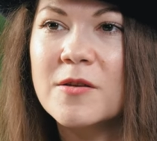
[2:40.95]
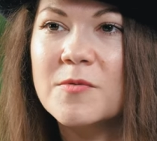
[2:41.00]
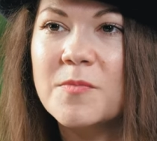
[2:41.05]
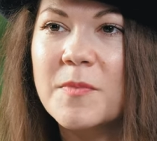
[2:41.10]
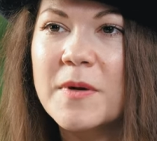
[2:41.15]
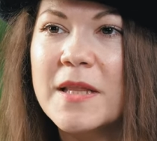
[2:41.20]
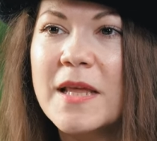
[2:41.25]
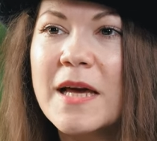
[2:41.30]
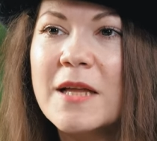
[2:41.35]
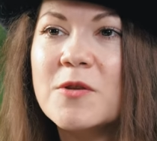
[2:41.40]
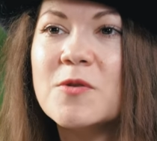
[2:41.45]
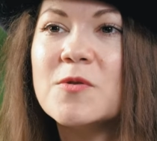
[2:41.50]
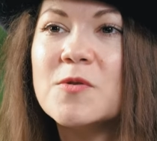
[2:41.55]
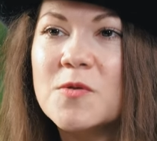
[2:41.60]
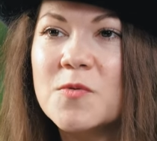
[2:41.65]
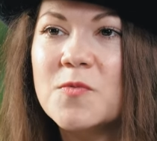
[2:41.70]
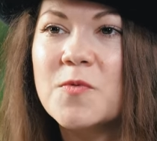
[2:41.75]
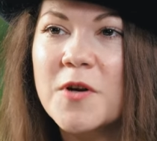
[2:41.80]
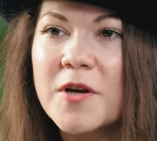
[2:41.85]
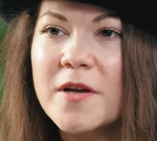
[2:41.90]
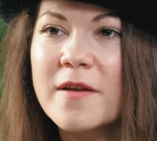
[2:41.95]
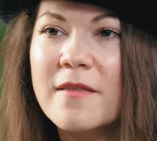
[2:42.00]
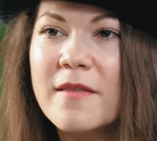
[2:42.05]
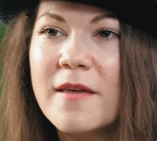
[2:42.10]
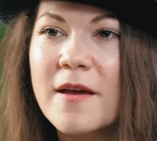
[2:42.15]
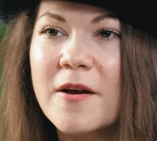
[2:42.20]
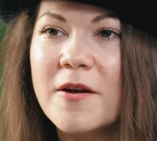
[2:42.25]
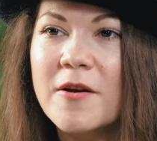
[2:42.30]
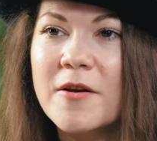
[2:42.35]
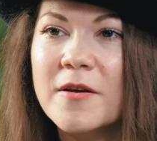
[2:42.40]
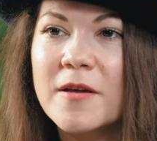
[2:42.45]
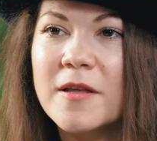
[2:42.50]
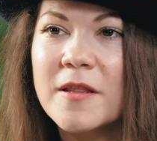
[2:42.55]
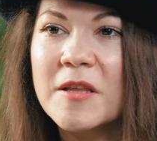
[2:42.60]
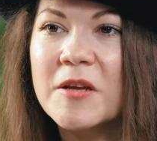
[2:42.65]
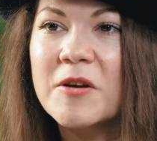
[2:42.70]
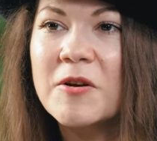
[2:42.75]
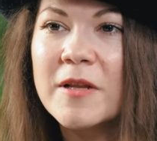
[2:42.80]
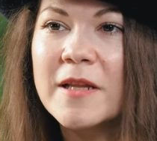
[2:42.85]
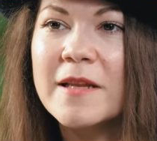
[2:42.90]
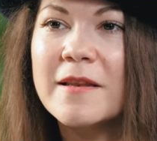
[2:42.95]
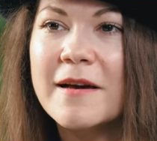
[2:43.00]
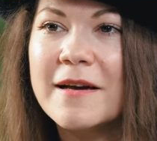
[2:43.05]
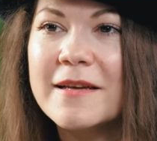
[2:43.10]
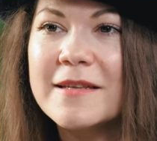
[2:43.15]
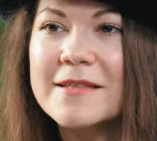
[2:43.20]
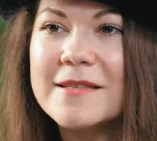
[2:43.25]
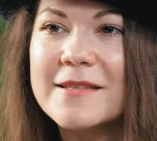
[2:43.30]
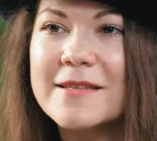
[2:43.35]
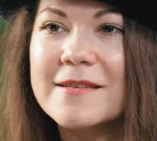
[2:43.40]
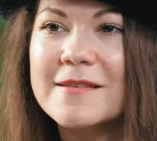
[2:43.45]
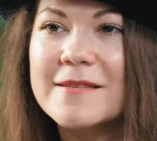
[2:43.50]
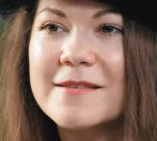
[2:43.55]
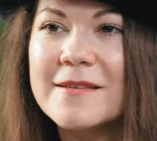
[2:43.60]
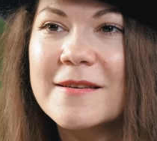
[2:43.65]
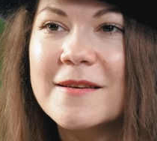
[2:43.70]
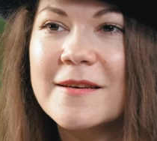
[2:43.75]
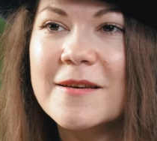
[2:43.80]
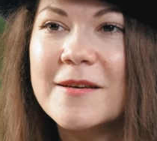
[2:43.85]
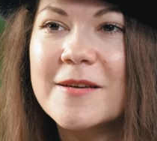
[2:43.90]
My dad used to work there in the early 90s,